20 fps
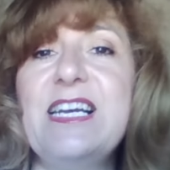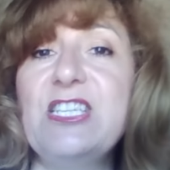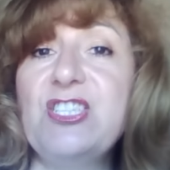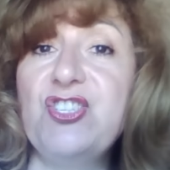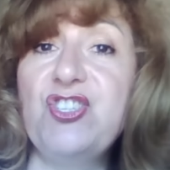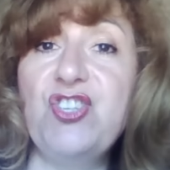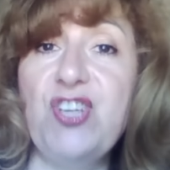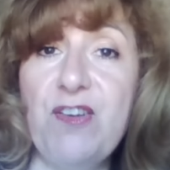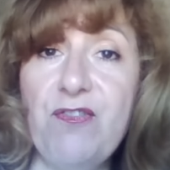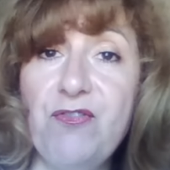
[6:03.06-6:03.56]

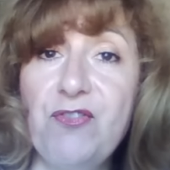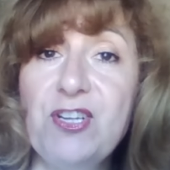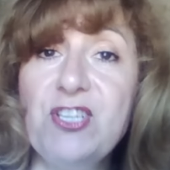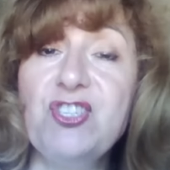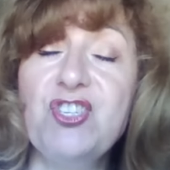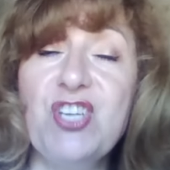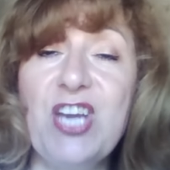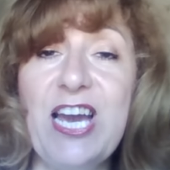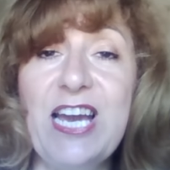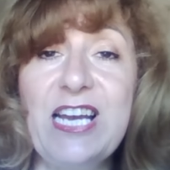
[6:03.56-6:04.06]
Jeffrey
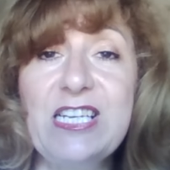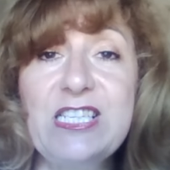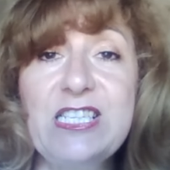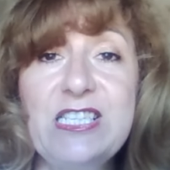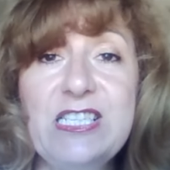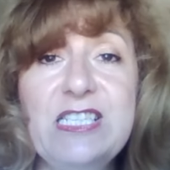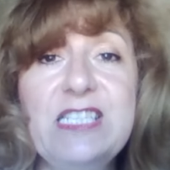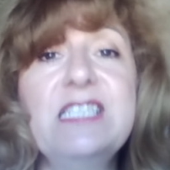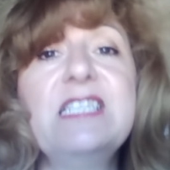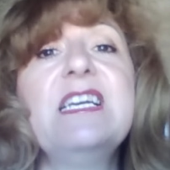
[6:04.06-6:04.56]

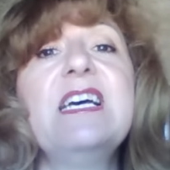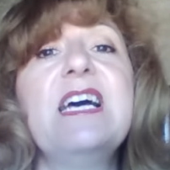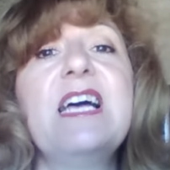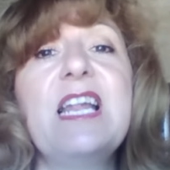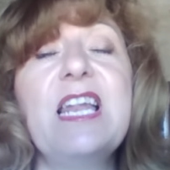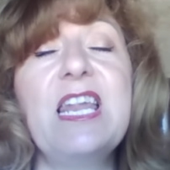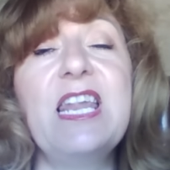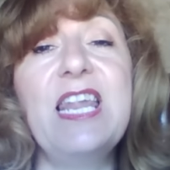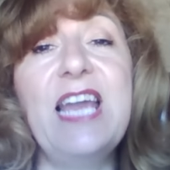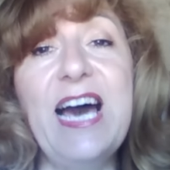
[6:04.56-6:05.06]
Jackson
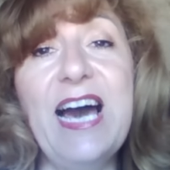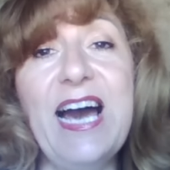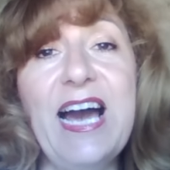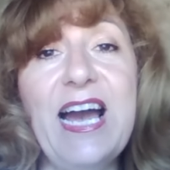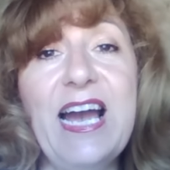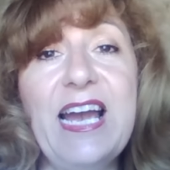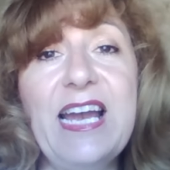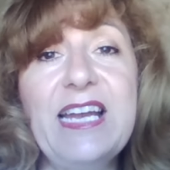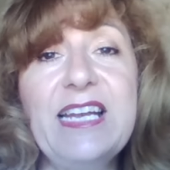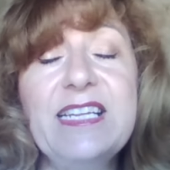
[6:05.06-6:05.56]

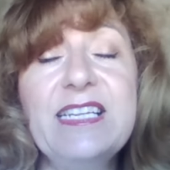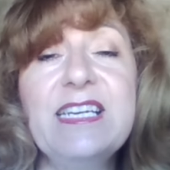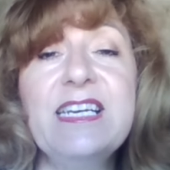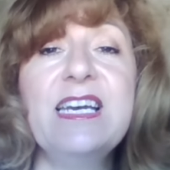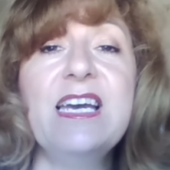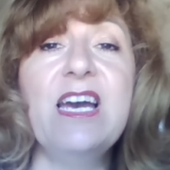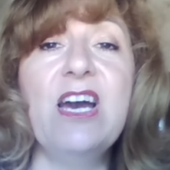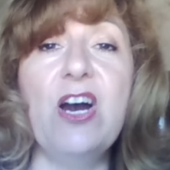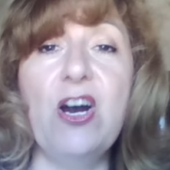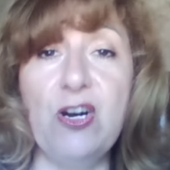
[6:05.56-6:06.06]
lied
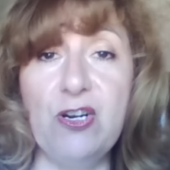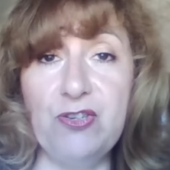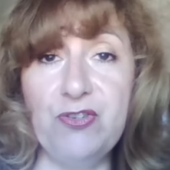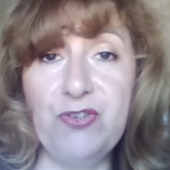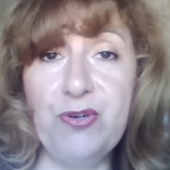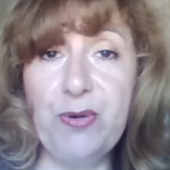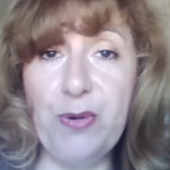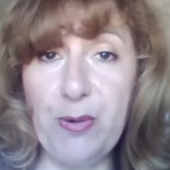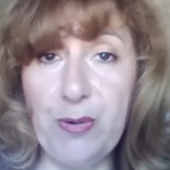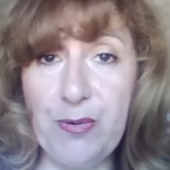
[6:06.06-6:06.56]

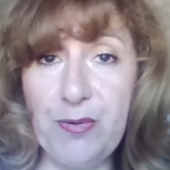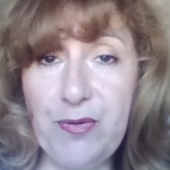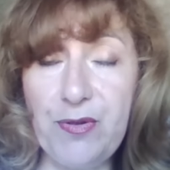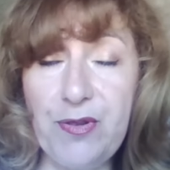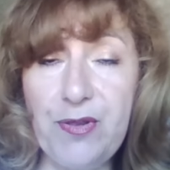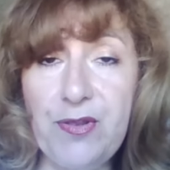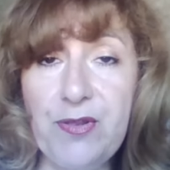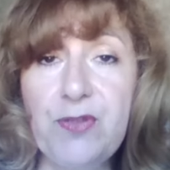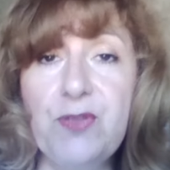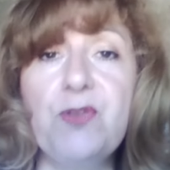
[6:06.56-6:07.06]
under
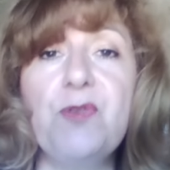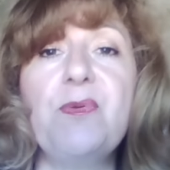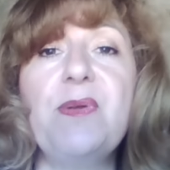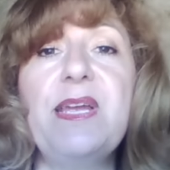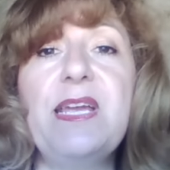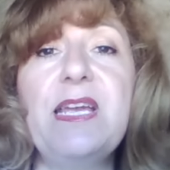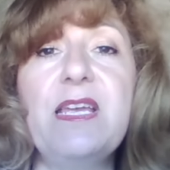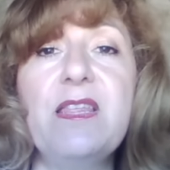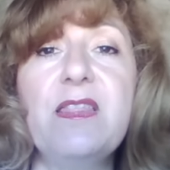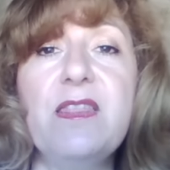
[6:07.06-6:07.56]
oath
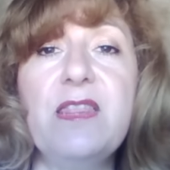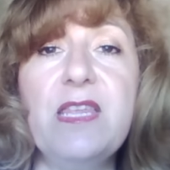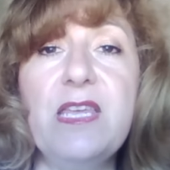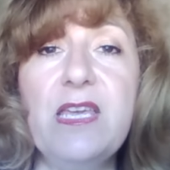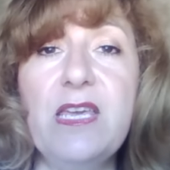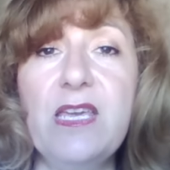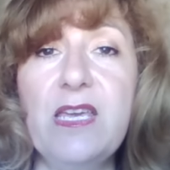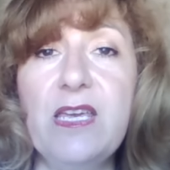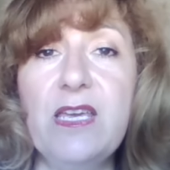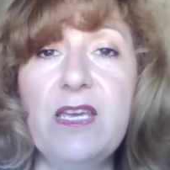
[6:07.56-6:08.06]
during
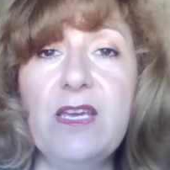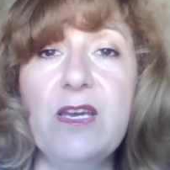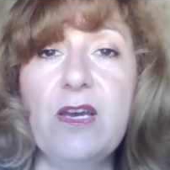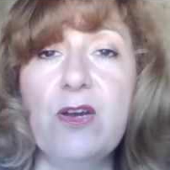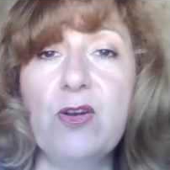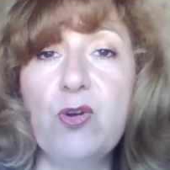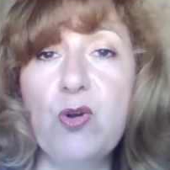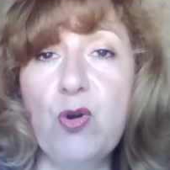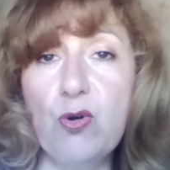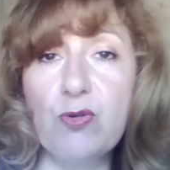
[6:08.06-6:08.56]

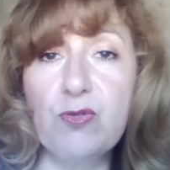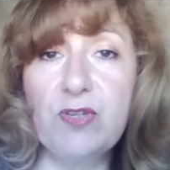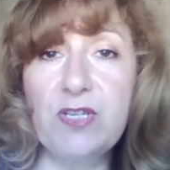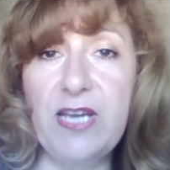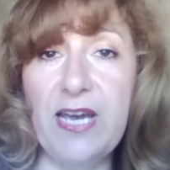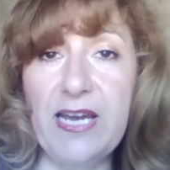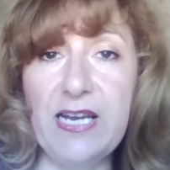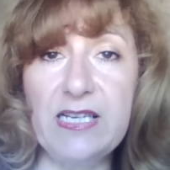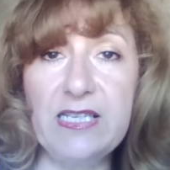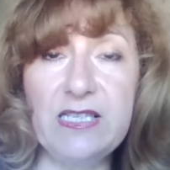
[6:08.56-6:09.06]
the court
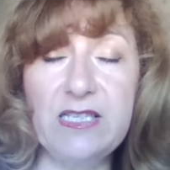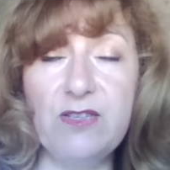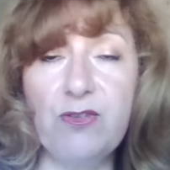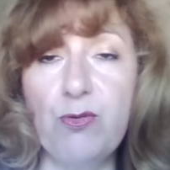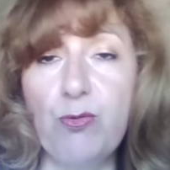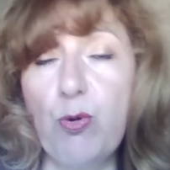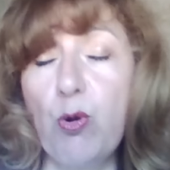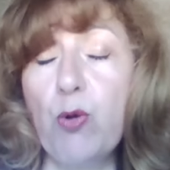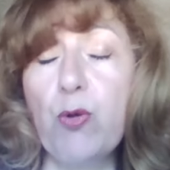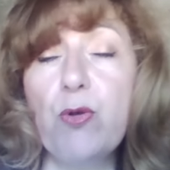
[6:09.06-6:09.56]
case,
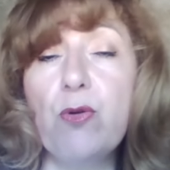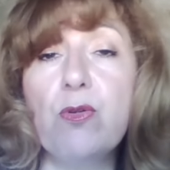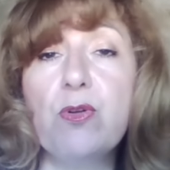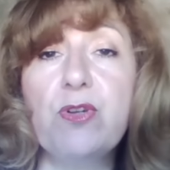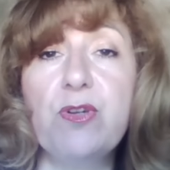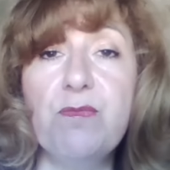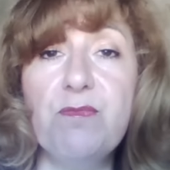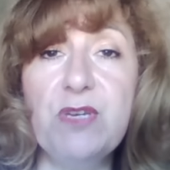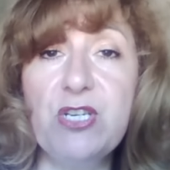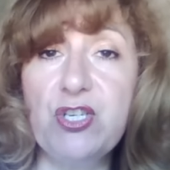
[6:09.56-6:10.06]
the Royal
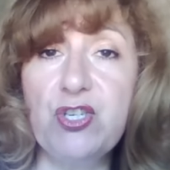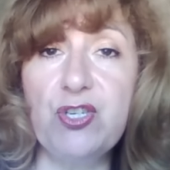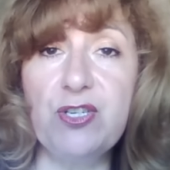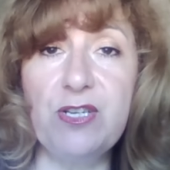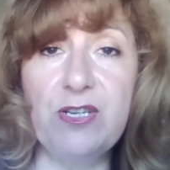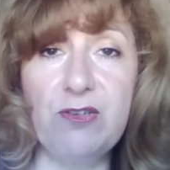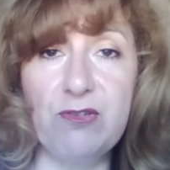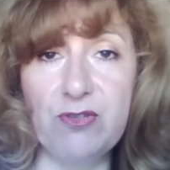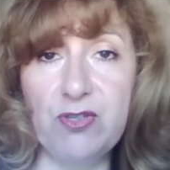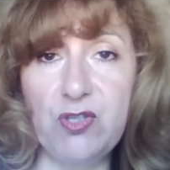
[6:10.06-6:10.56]

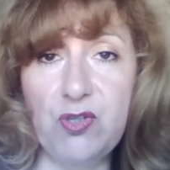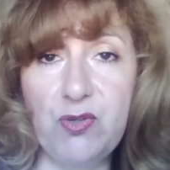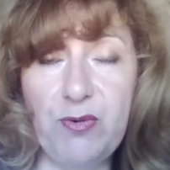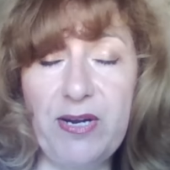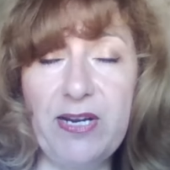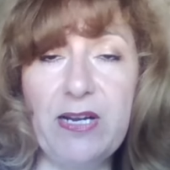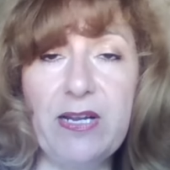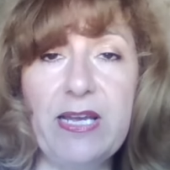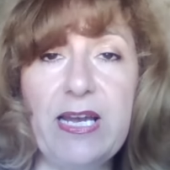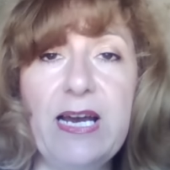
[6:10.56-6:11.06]
Commission in
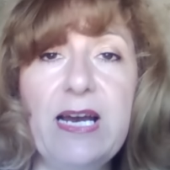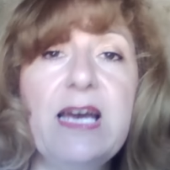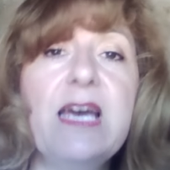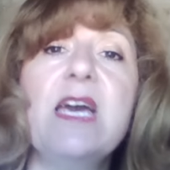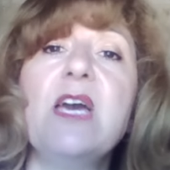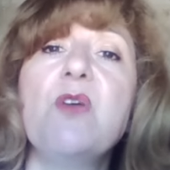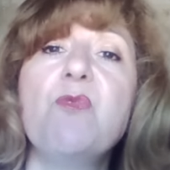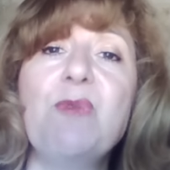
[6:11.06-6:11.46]
Australia,